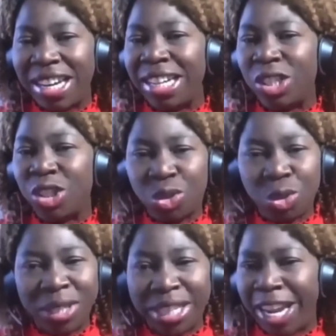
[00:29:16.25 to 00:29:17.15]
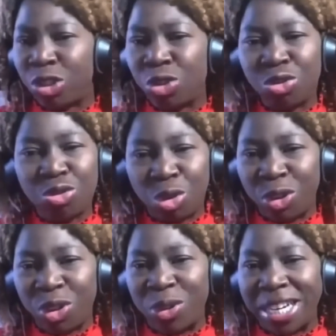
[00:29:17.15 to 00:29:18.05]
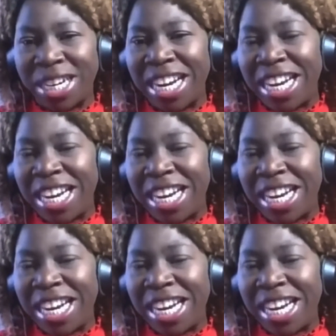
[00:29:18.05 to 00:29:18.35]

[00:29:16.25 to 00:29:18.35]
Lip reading: It's truly extraordinary